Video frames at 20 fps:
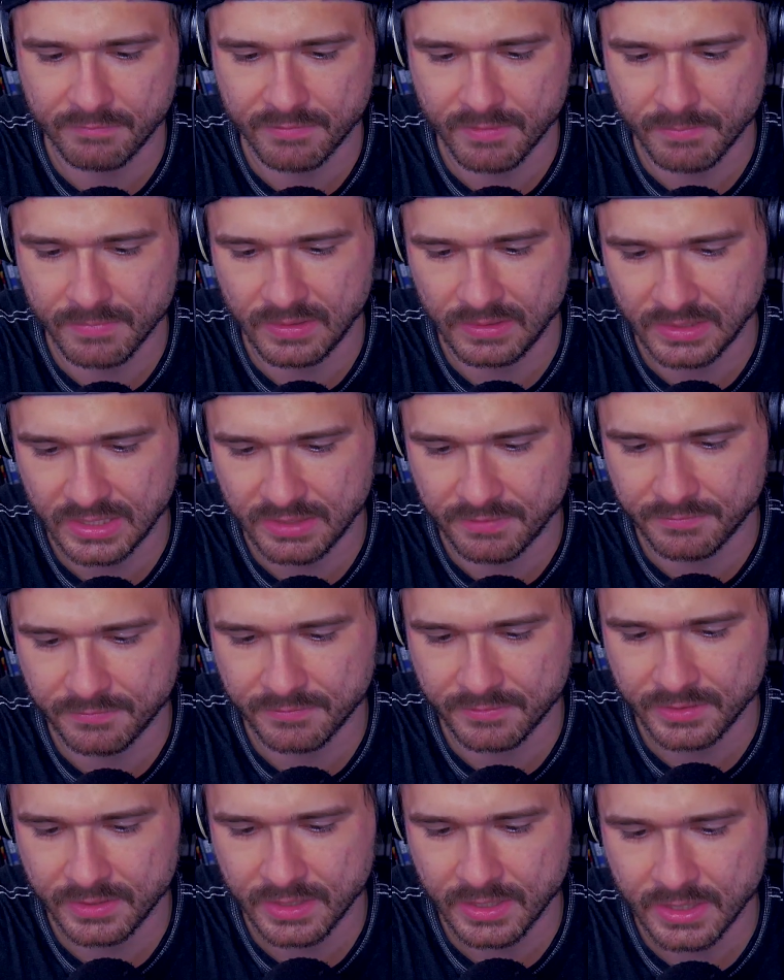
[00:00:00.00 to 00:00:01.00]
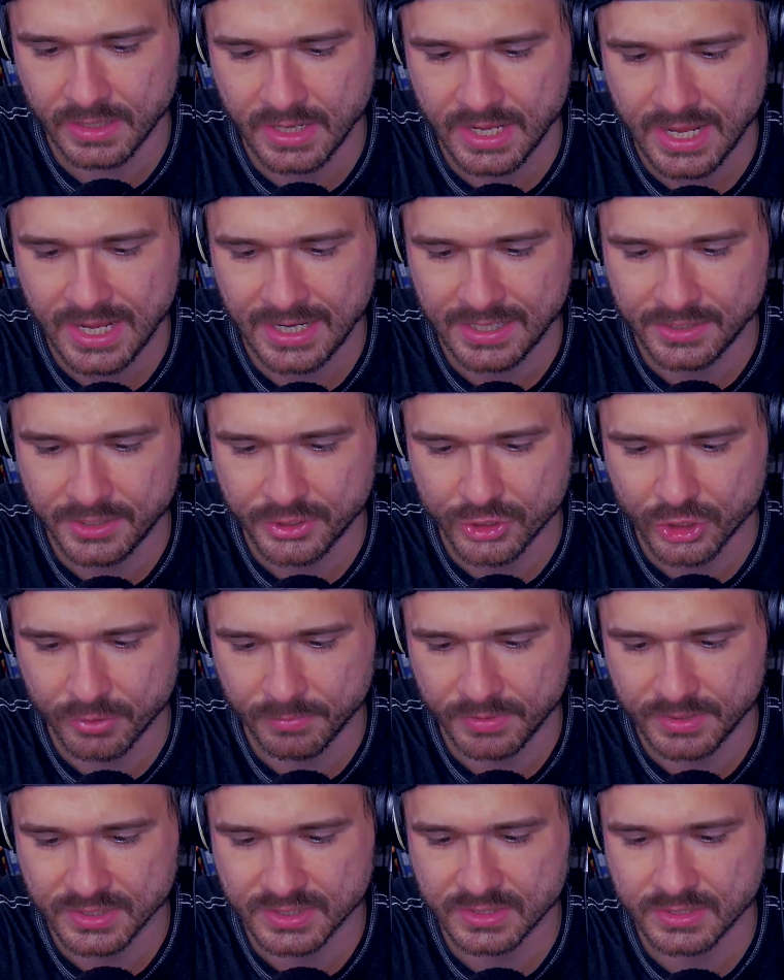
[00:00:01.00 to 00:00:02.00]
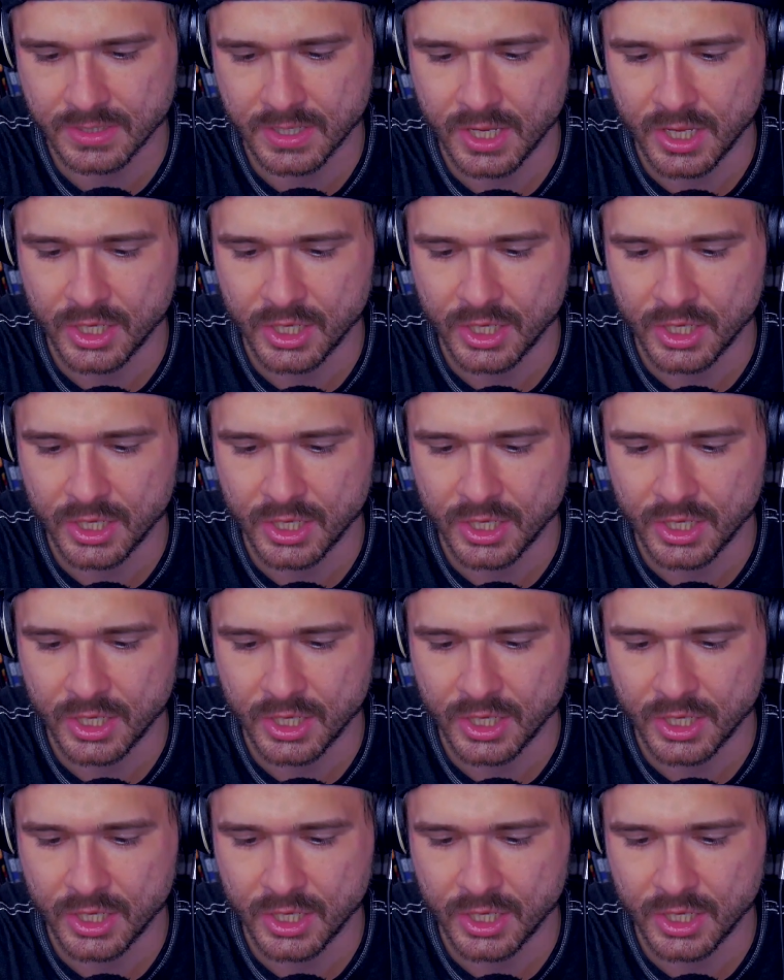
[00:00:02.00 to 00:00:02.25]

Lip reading: from the left and determines